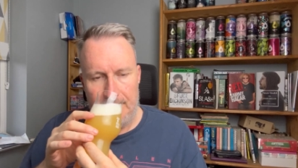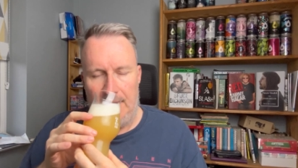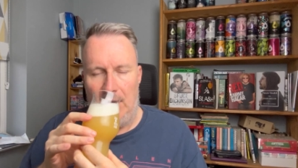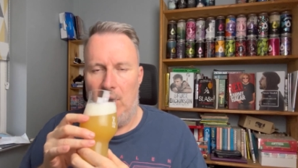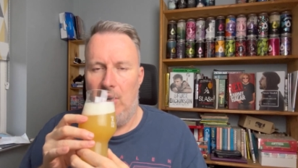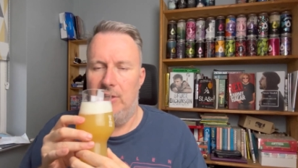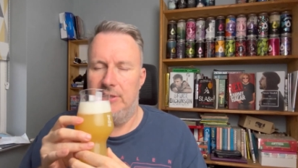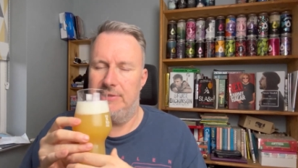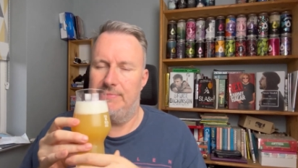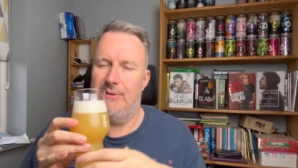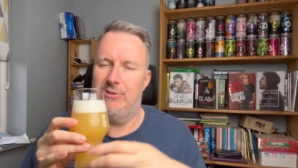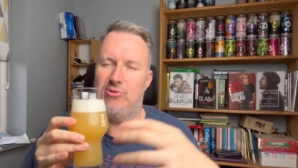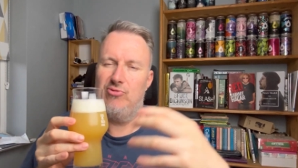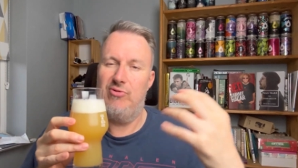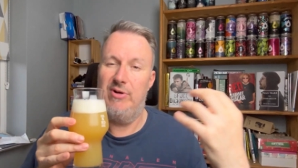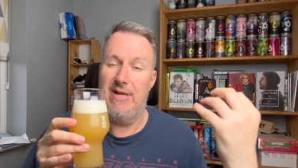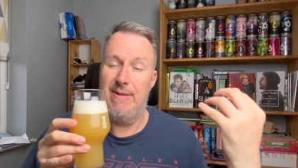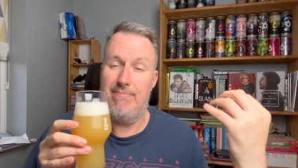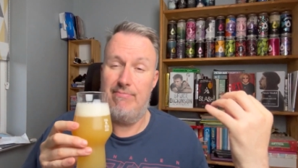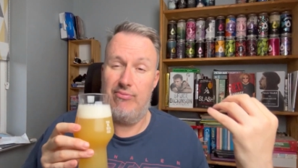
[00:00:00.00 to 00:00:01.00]
Oh, smells
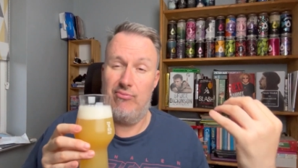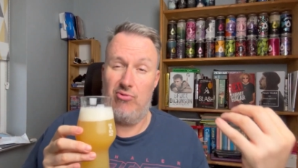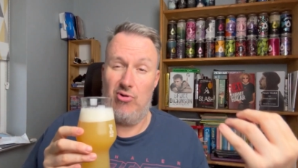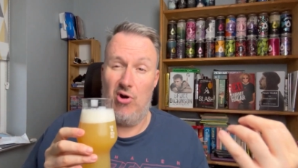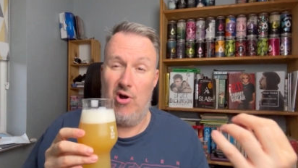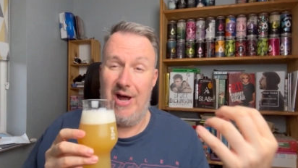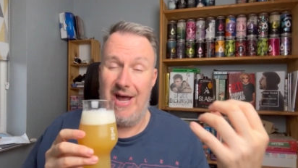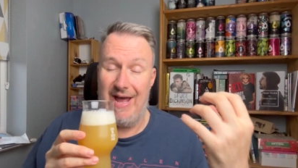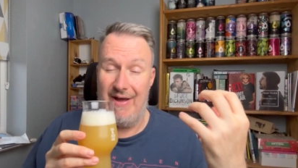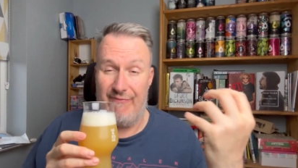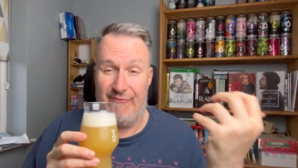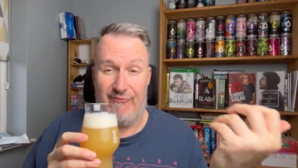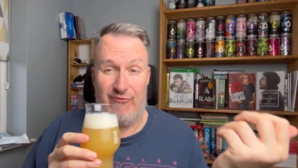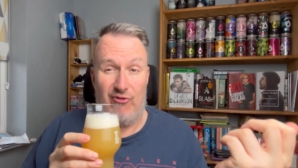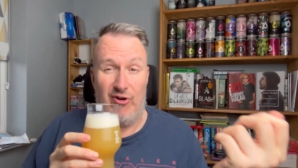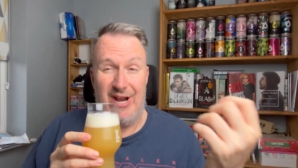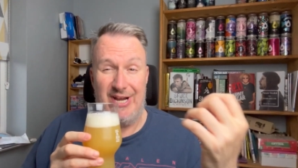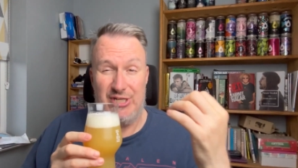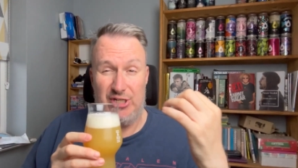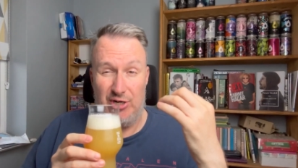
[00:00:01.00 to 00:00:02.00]
really bright,
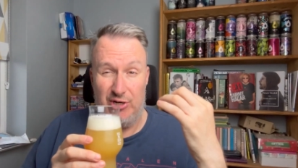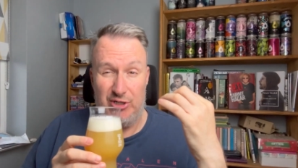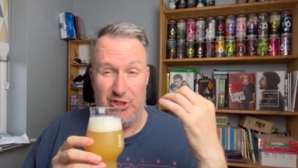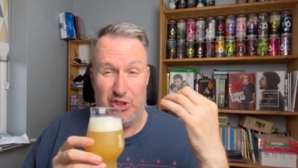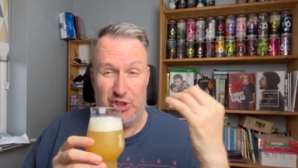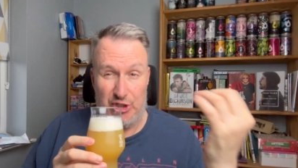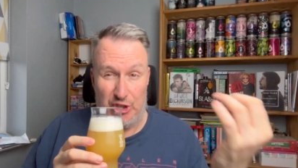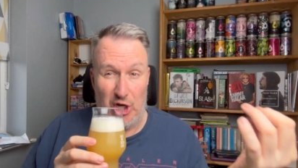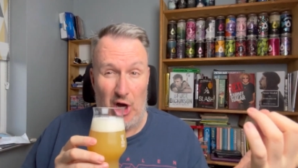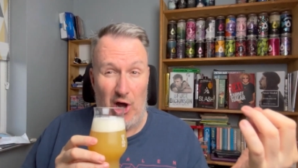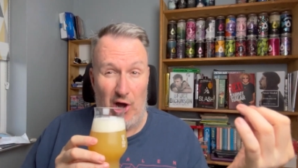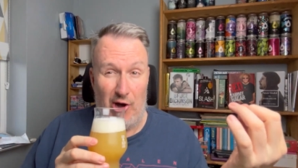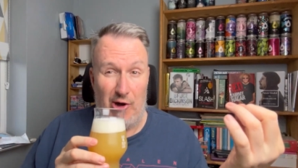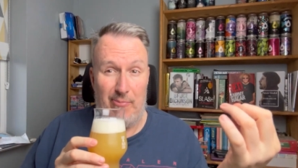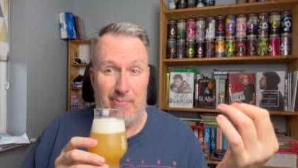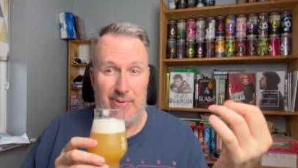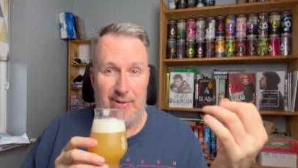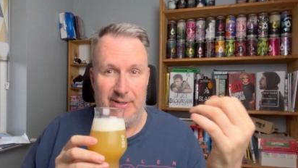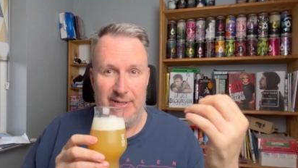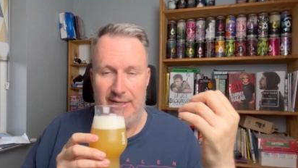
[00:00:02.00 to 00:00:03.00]
fresh,
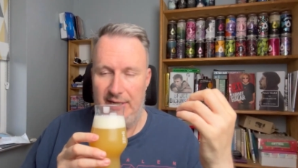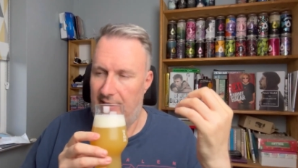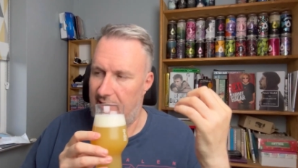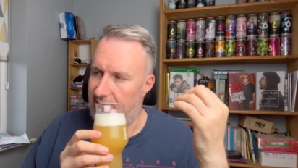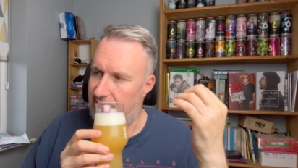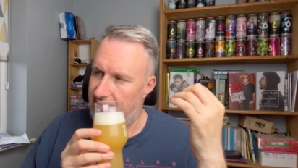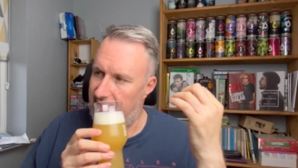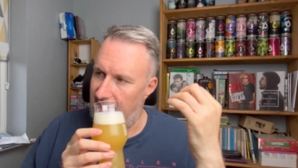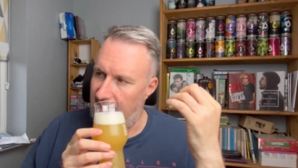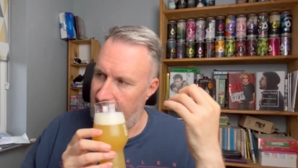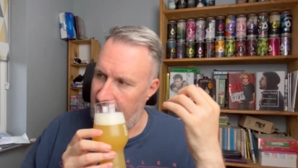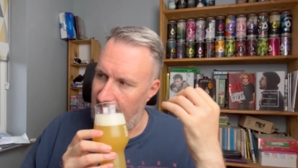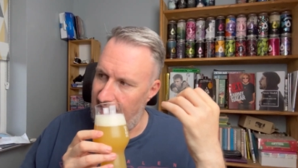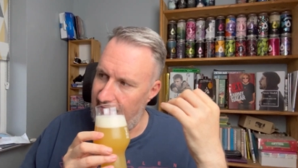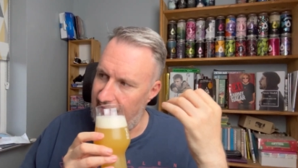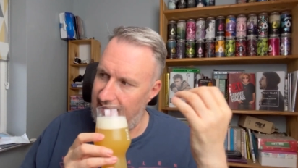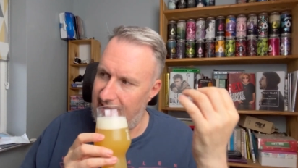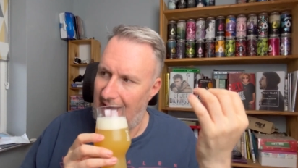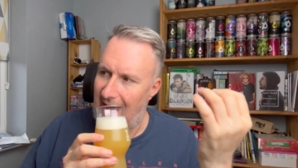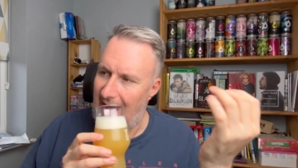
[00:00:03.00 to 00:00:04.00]
sharp. You know that there
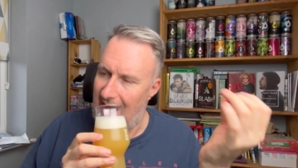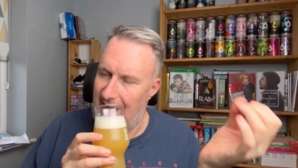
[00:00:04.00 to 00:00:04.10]
is, that